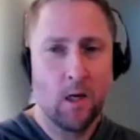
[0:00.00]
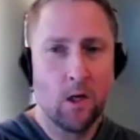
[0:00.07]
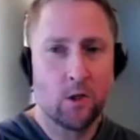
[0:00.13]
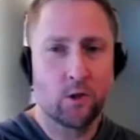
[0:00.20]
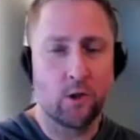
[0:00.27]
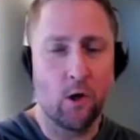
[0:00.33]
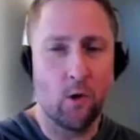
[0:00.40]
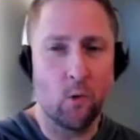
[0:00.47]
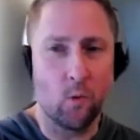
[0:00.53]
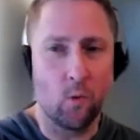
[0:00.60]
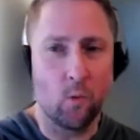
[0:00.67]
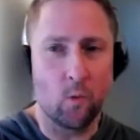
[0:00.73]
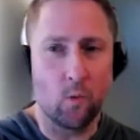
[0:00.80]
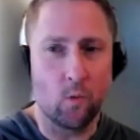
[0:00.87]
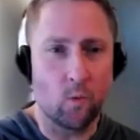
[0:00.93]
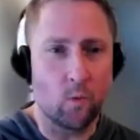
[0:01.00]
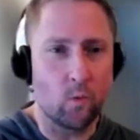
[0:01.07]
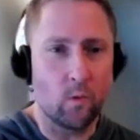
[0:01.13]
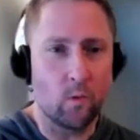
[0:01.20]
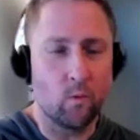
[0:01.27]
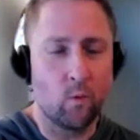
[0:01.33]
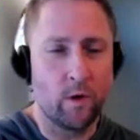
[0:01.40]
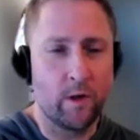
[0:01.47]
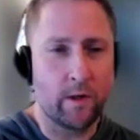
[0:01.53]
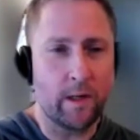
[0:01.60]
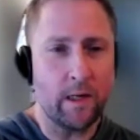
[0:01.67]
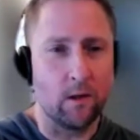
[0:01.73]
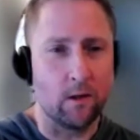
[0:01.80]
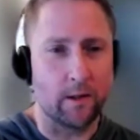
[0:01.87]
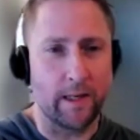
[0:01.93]
So when you
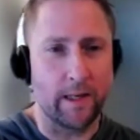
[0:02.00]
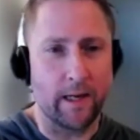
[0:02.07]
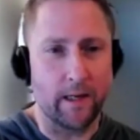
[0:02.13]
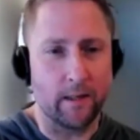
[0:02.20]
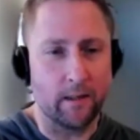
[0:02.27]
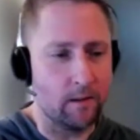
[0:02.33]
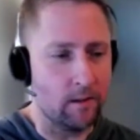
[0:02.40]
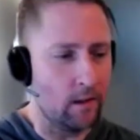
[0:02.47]
kind of look at